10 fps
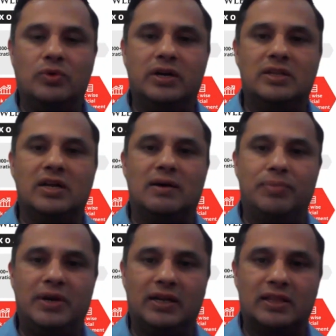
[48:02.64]
to read the
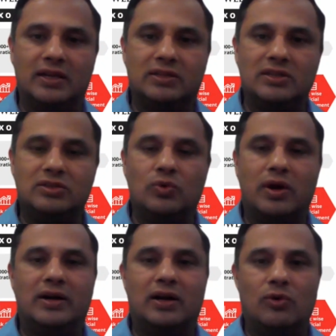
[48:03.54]
complete analysis, you
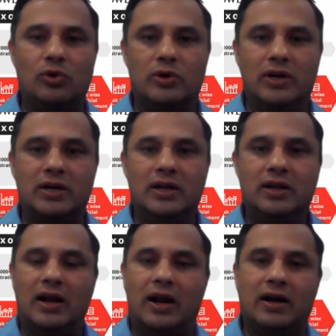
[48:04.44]
can download it,
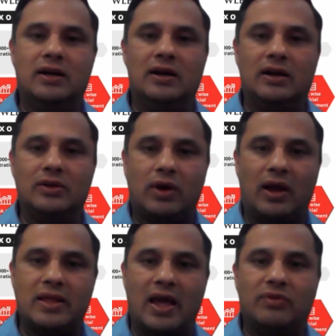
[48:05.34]
and you
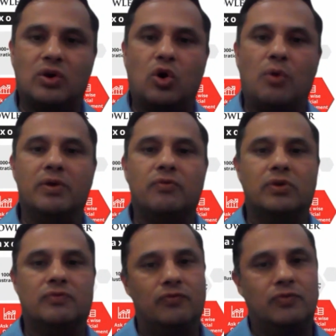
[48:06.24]
can have the copy
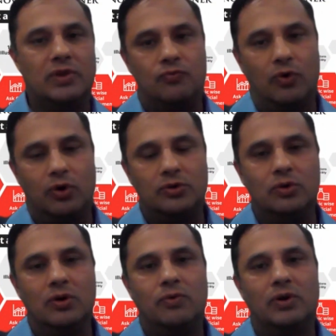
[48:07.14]
for
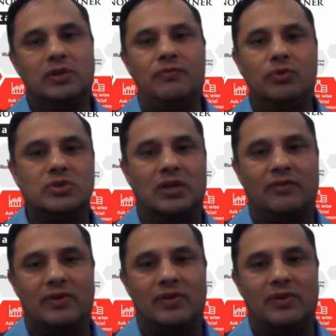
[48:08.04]
you for the future
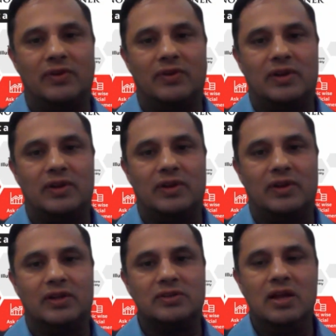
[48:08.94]
reference. And
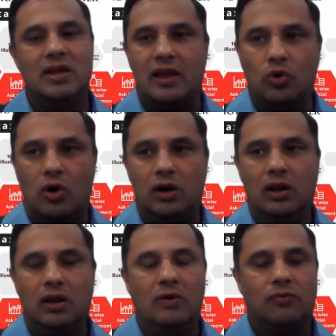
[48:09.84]
thank you all
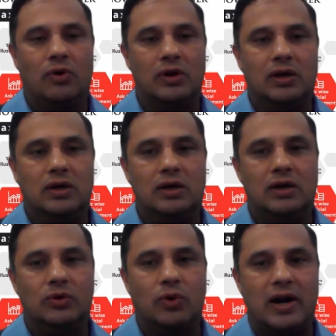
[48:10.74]
for
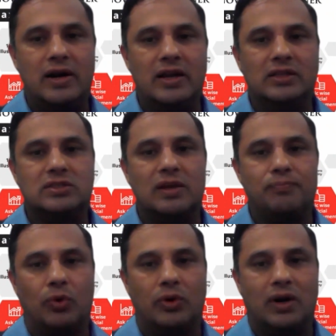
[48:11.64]
to attending this
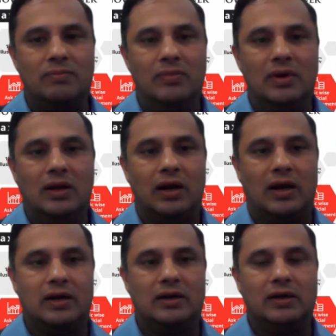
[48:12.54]
program,
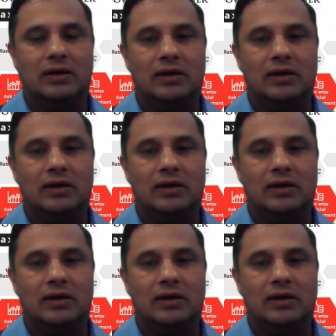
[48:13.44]
and